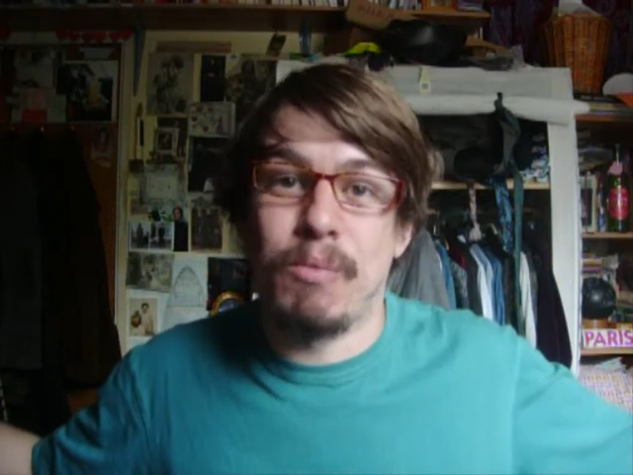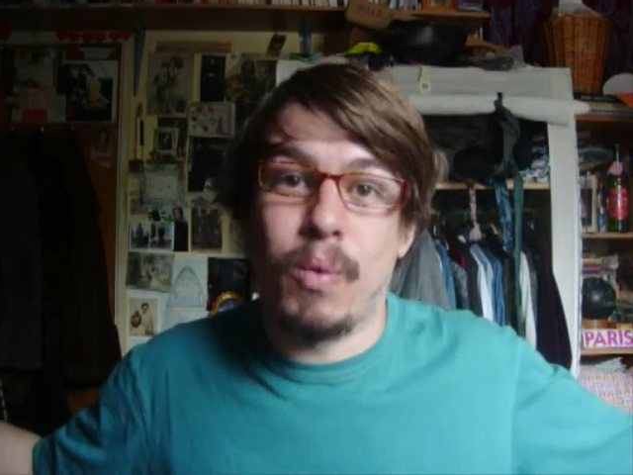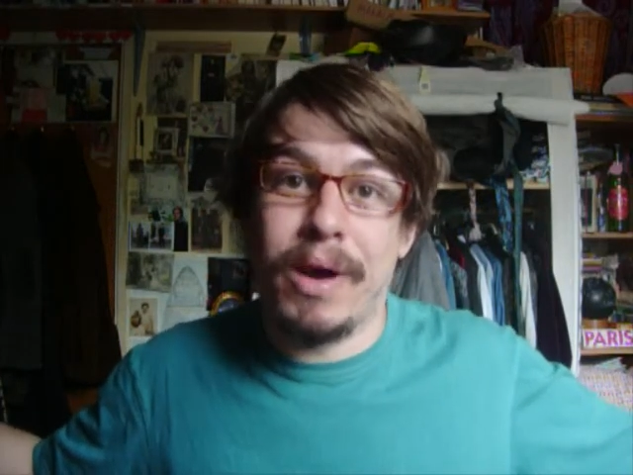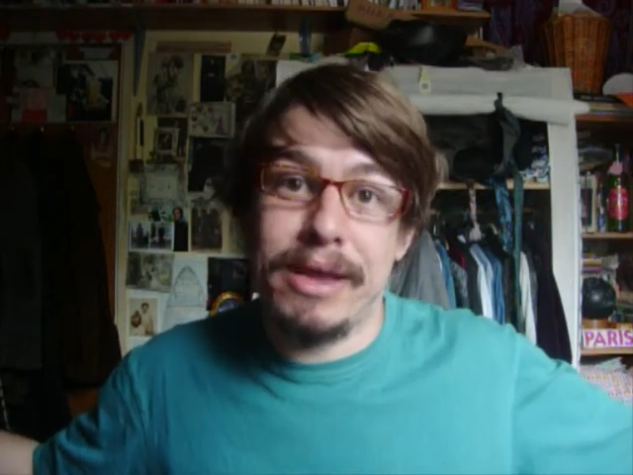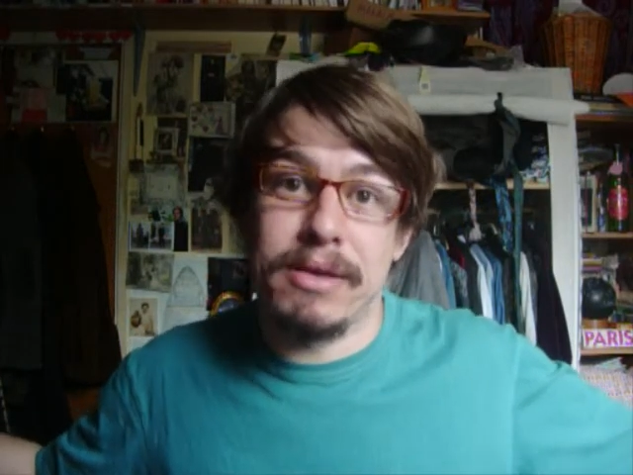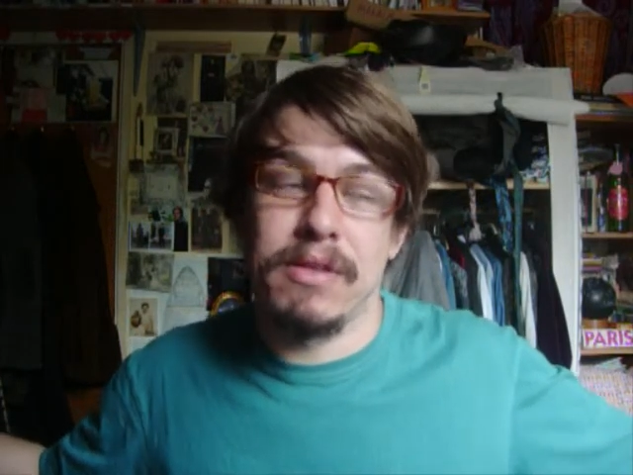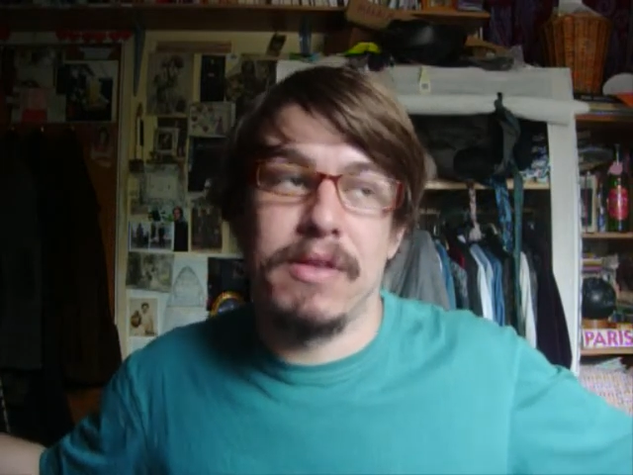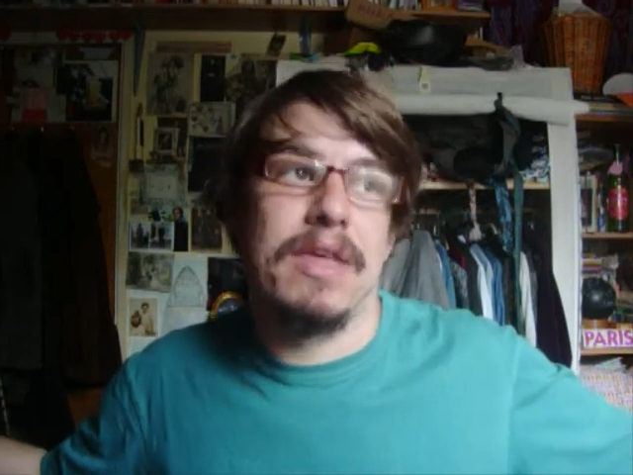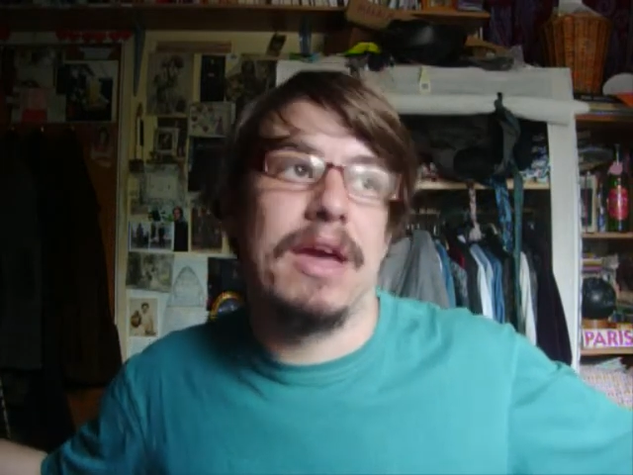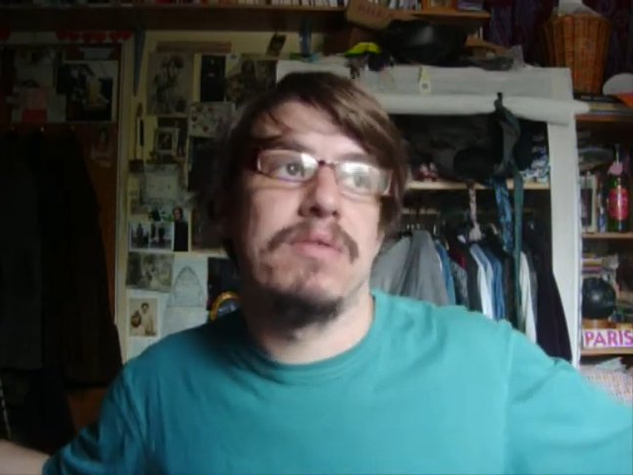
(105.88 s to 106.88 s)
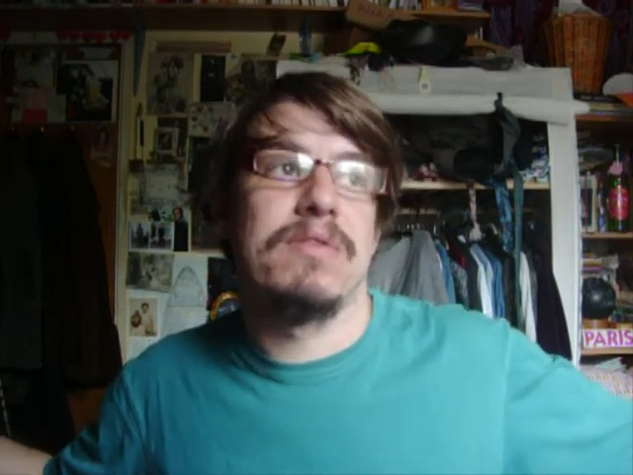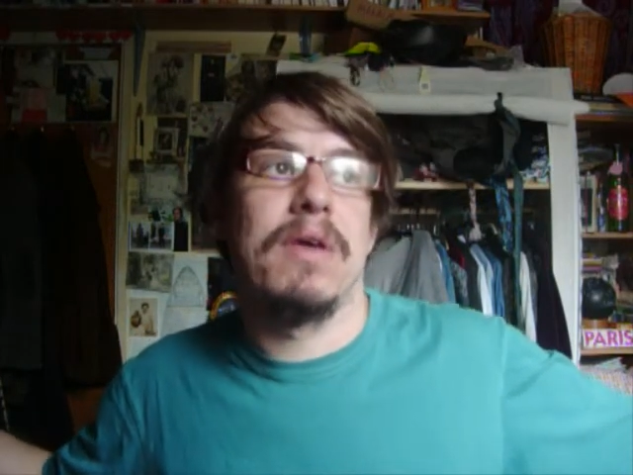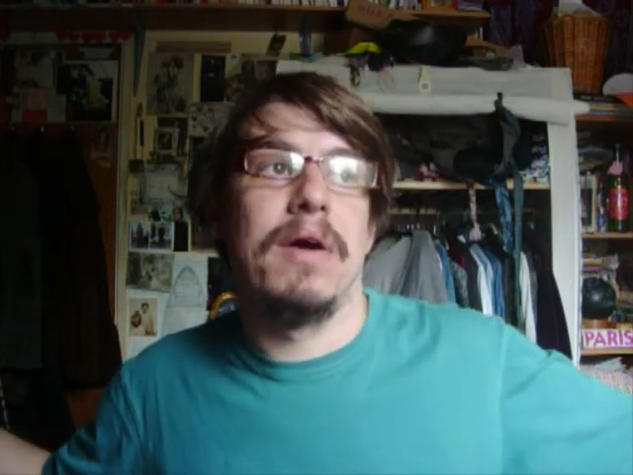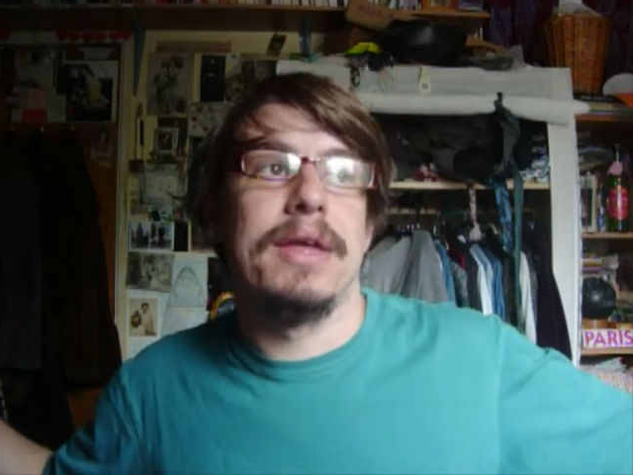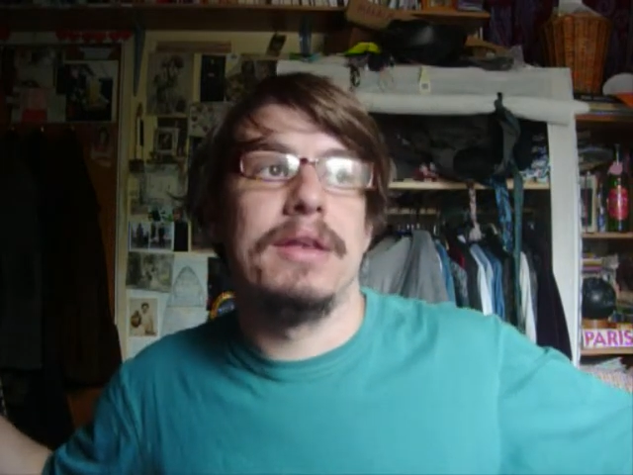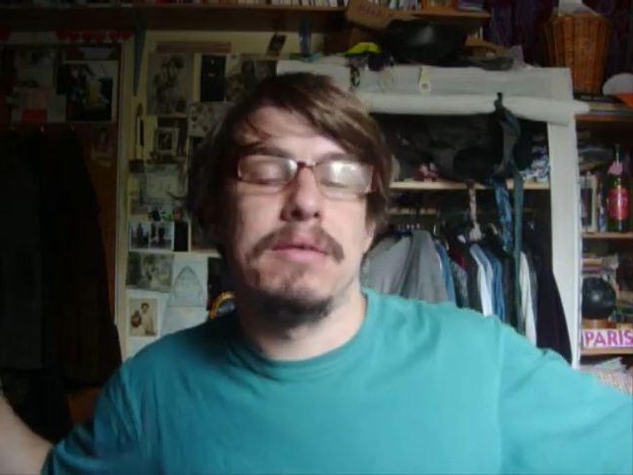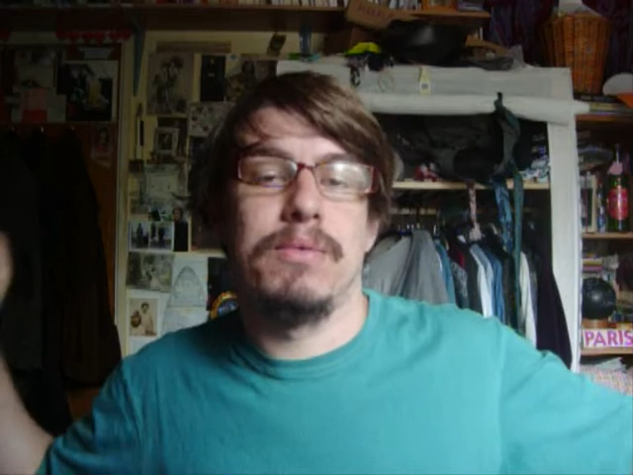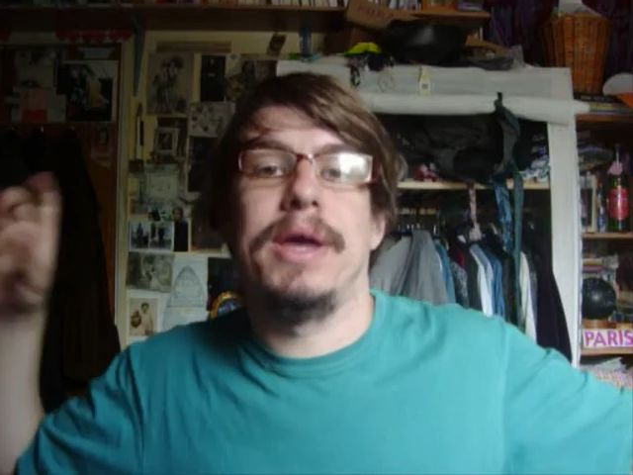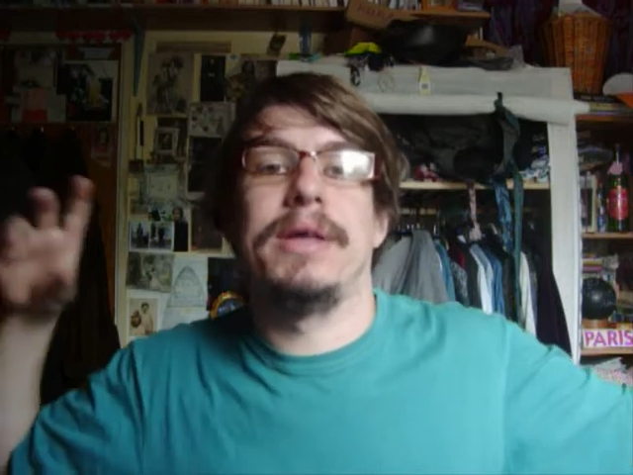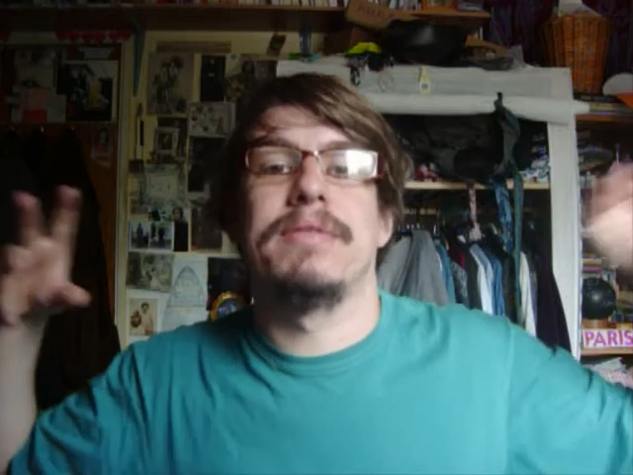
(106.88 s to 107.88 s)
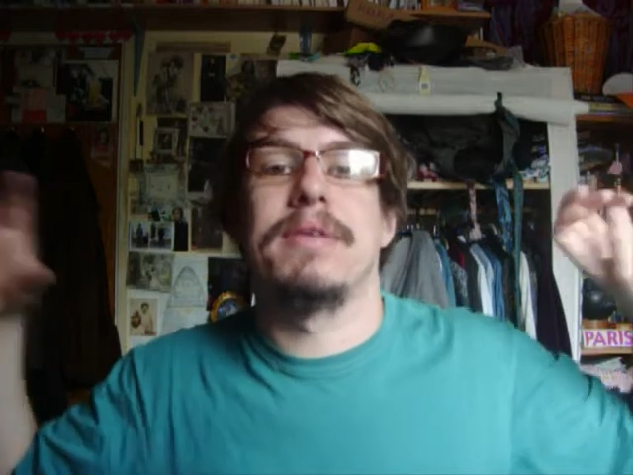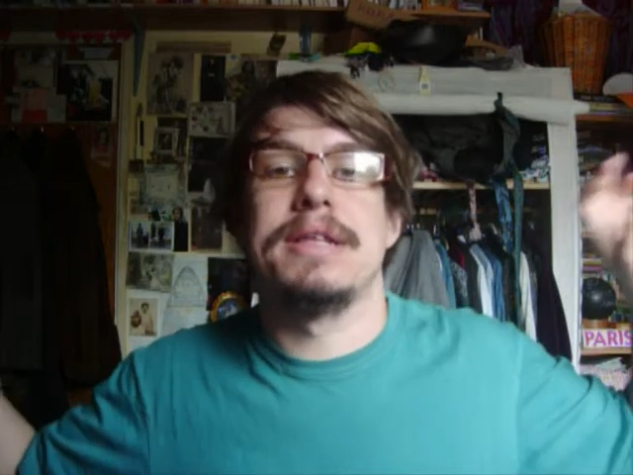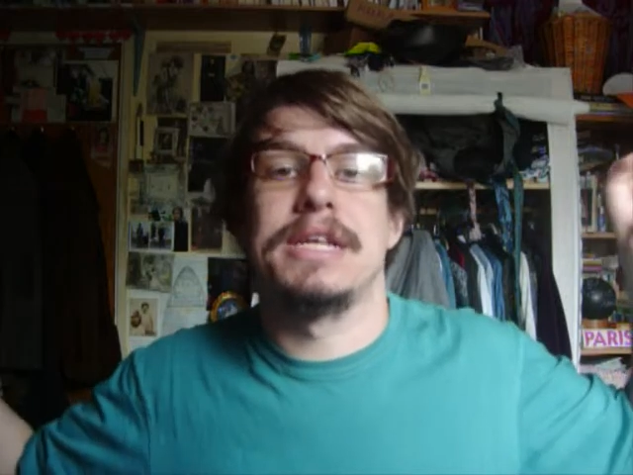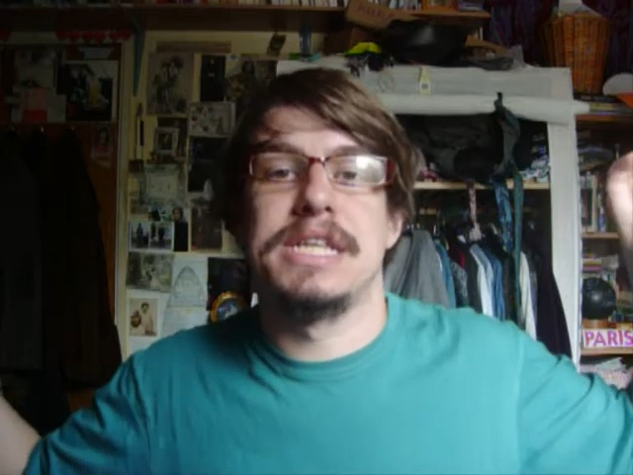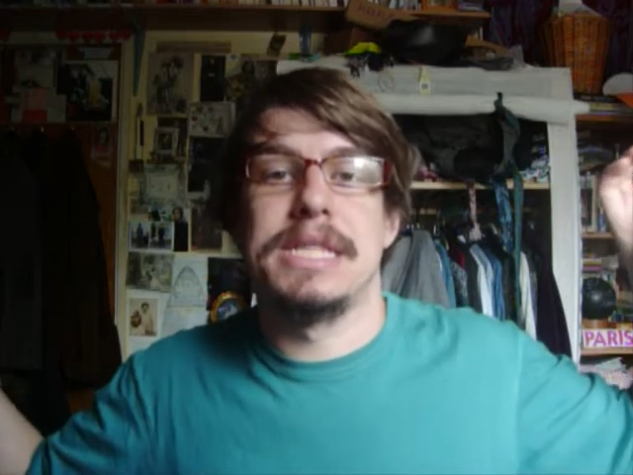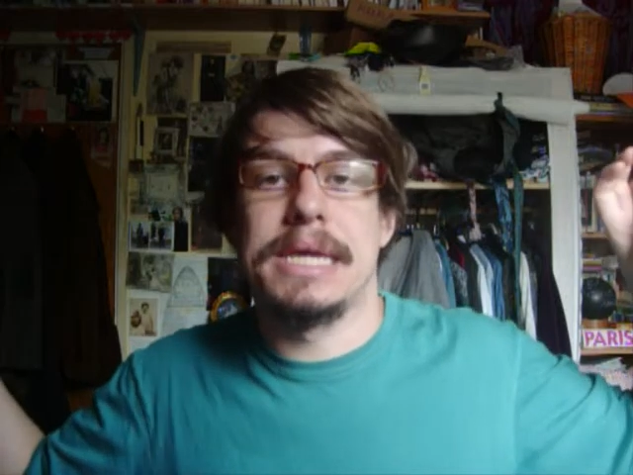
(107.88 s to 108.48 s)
whale on the outside, a whale skeleton